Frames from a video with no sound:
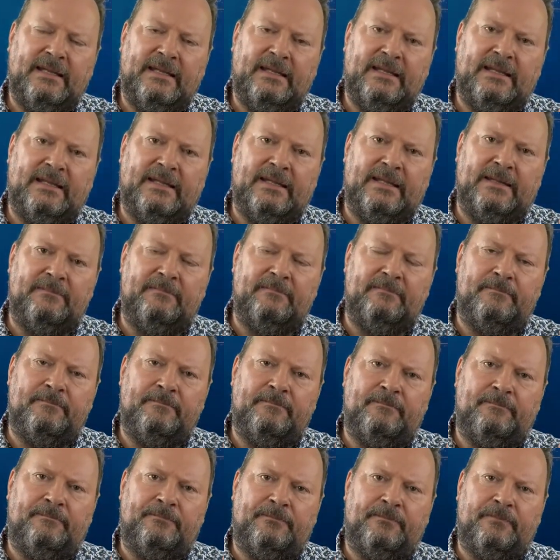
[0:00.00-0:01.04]
um,
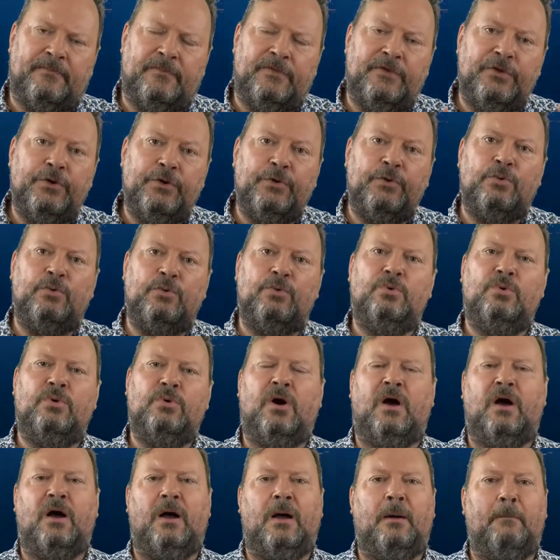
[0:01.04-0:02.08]
new
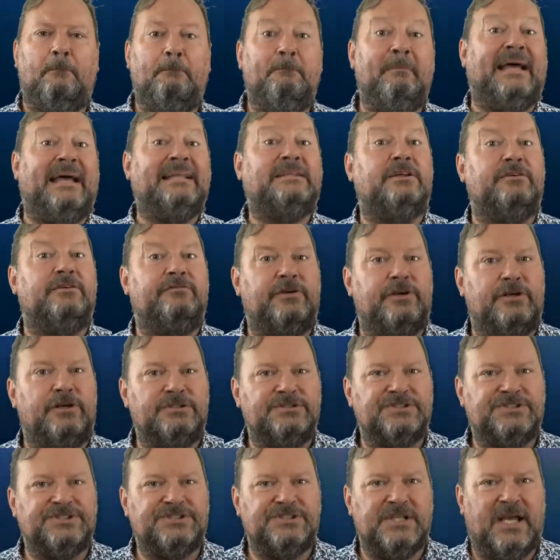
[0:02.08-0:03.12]

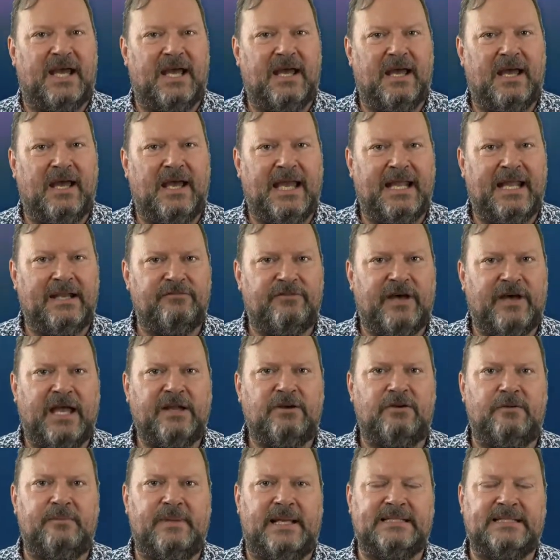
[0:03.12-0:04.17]
metaverse uh,
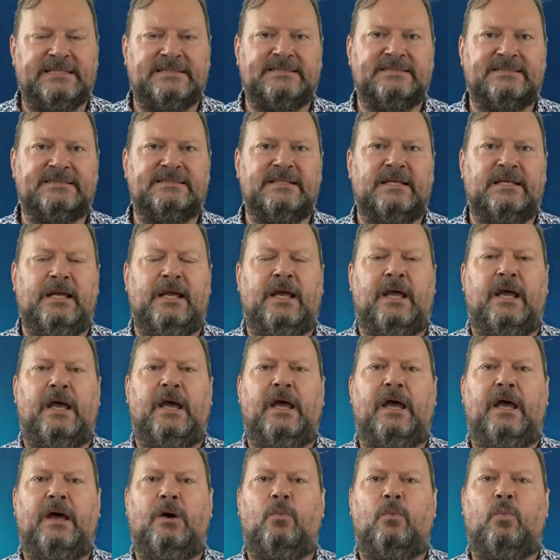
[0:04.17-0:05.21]
environments
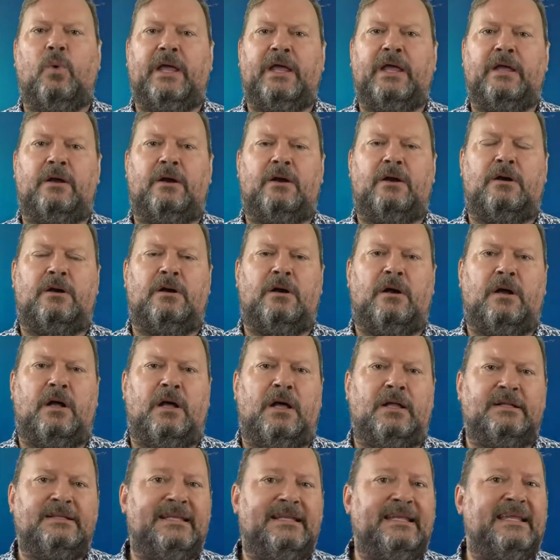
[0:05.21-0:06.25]
uh, where
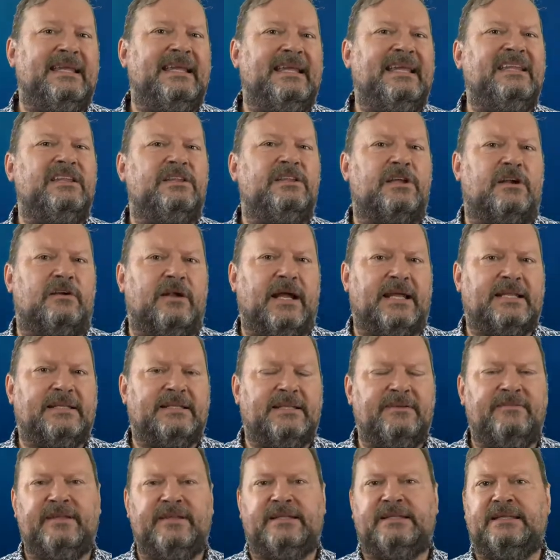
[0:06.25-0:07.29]
the
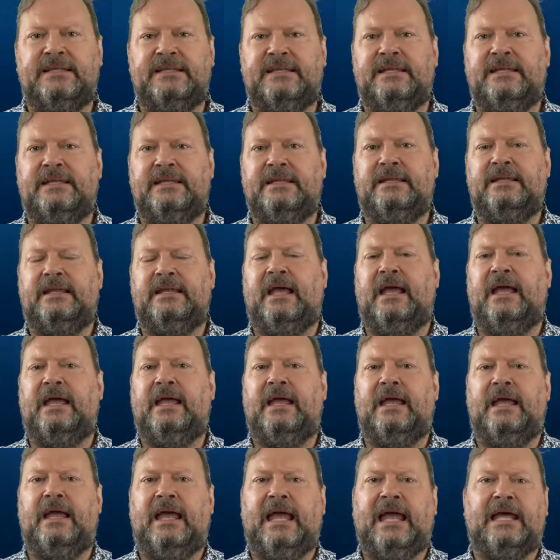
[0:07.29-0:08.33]
interactivity uh,
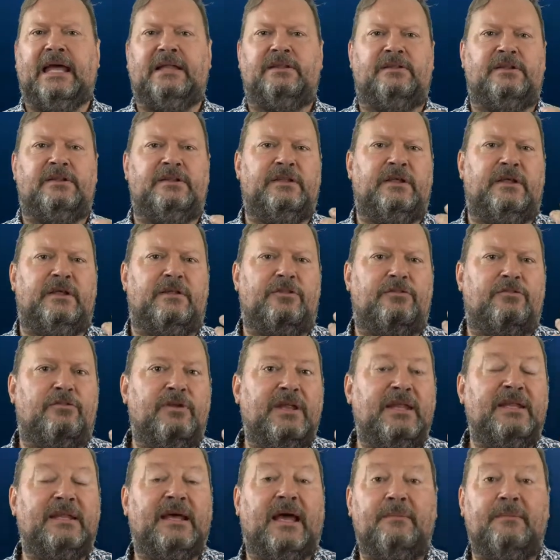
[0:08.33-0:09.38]
and the
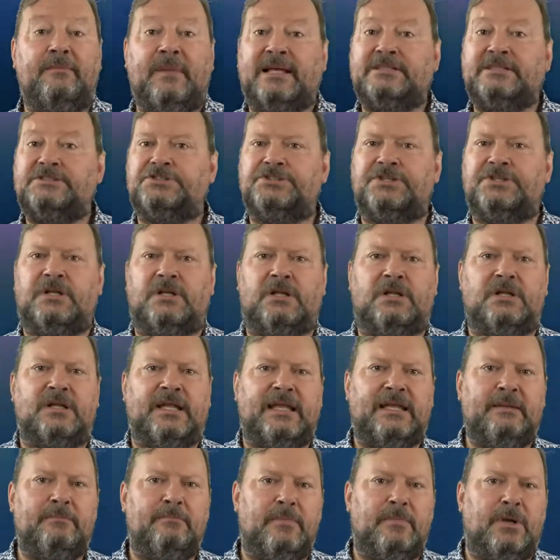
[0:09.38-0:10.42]
three-dimensional
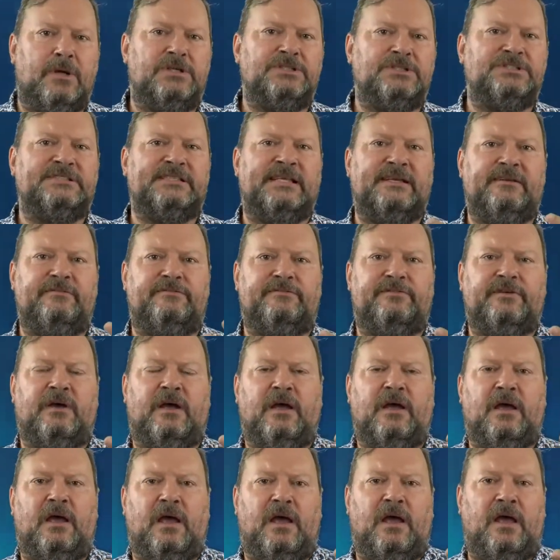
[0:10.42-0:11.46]
immersive
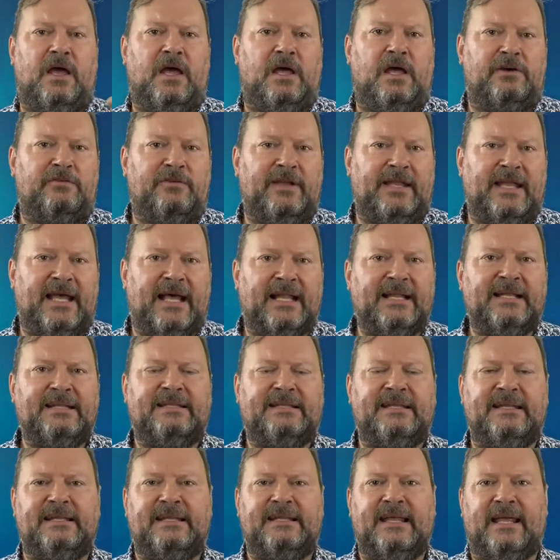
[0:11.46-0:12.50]
uh,
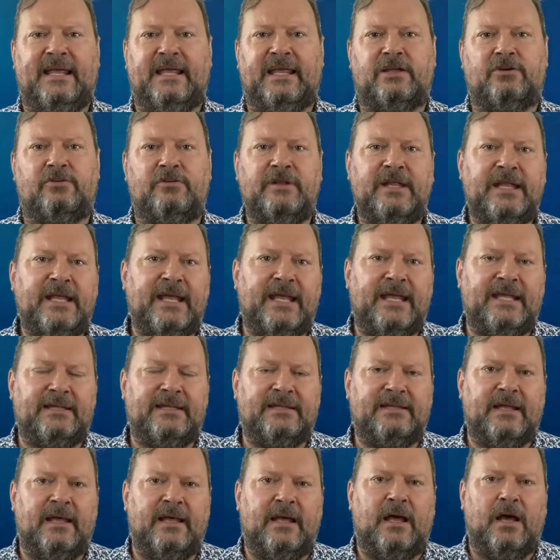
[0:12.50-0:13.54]
reality they
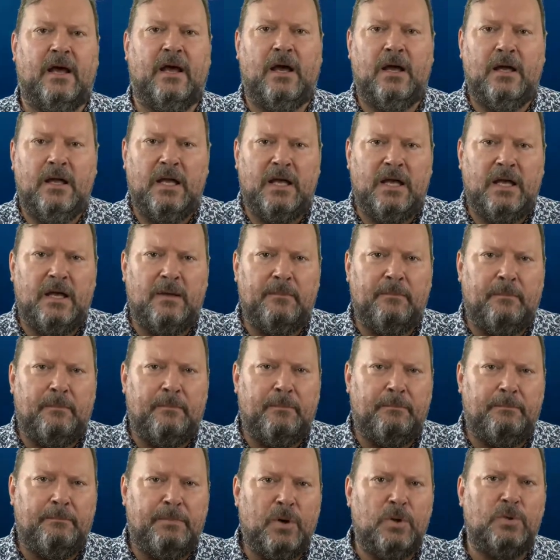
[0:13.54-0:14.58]
create uh,
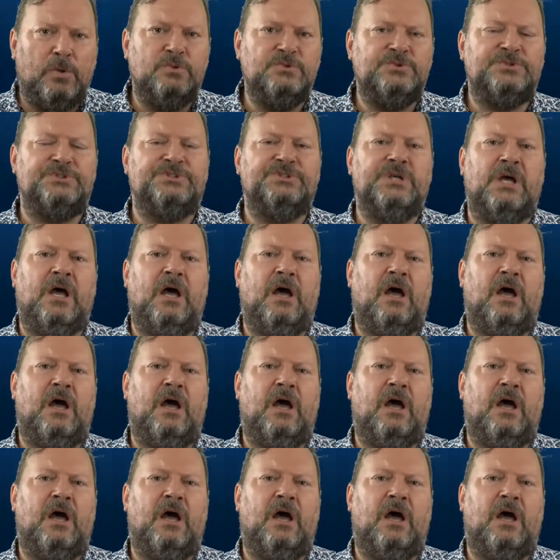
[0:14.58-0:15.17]
pose